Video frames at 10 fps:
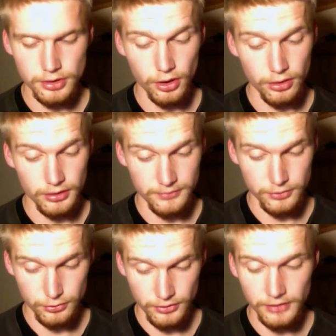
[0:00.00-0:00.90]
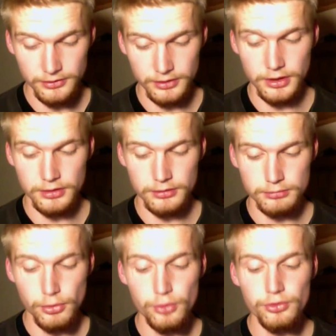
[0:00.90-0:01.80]
I'll never do that again.
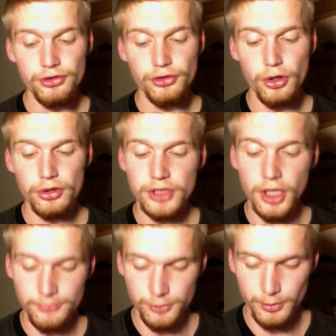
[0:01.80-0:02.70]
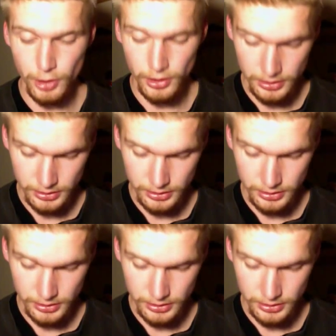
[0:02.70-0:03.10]
Most uncomfortable."